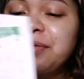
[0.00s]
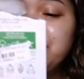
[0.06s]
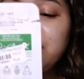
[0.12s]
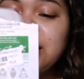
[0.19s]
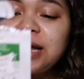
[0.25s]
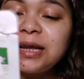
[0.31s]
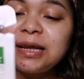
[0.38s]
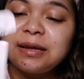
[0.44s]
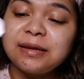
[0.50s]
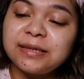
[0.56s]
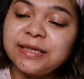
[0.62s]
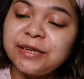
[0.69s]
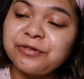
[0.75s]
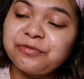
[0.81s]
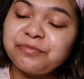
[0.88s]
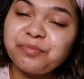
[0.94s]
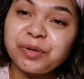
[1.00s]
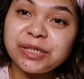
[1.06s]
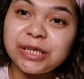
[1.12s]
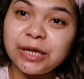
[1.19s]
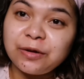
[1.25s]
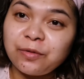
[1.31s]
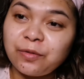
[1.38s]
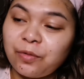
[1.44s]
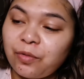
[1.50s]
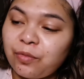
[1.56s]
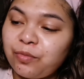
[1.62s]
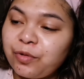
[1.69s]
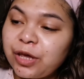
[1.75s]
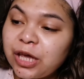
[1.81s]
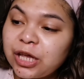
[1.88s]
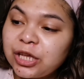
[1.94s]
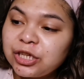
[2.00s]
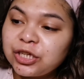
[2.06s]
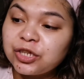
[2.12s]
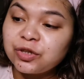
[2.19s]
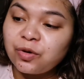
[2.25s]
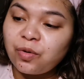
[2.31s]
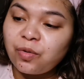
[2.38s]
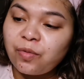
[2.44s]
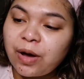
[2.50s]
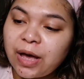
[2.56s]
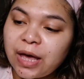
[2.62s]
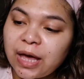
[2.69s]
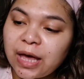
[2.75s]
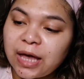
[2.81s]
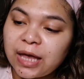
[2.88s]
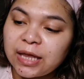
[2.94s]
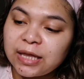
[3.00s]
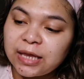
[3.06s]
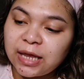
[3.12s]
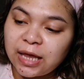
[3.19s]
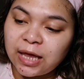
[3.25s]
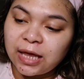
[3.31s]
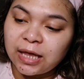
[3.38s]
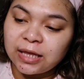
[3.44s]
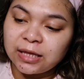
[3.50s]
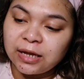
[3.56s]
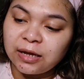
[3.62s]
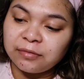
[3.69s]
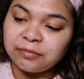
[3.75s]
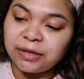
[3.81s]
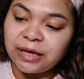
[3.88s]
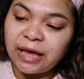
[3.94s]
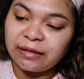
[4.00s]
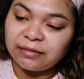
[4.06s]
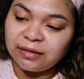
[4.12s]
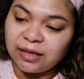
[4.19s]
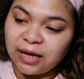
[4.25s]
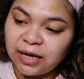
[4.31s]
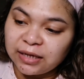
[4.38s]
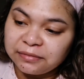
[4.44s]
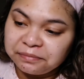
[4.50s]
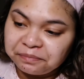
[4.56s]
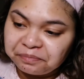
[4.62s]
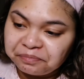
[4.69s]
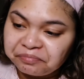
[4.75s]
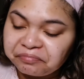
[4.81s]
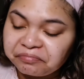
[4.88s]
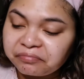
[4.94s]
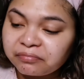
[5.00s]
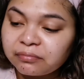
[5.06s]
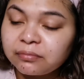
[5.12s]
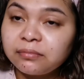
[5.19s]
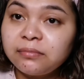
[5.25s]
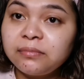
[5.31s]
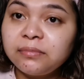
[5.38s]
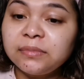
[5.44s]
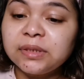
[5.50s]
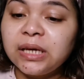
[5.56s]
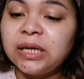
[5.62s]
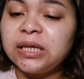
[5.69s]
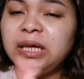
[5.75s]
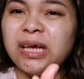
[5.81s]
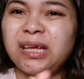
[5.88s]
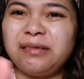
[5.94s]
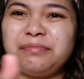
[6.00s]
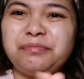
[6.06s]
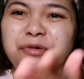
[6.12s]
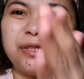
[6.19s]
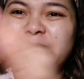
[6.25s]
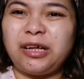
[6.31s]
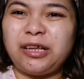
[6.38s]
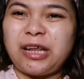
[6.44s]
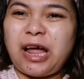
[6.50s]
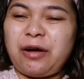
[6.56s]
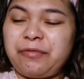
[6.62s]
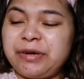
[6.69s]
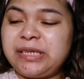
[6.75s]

mga serum pa sa loob. We can just go ahead and get that. And then, put on our